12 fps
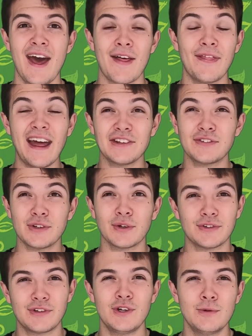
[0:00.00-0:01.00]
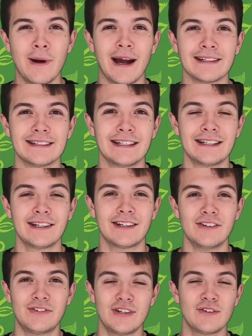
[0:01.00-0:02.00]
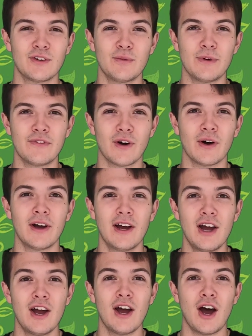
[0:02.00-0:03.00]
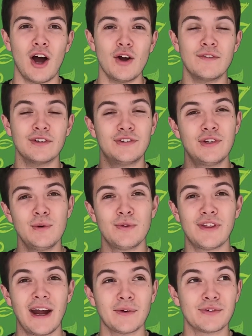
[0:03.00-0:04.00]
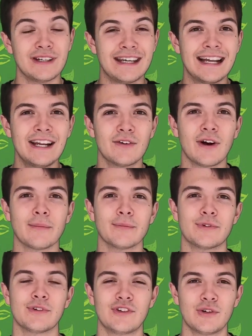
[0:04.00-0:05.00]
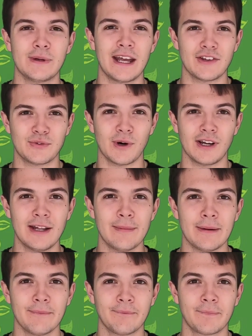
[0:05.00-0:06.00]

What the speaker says: That's not too bad, considering we've got over 2,000 kilograms until we get to our limit.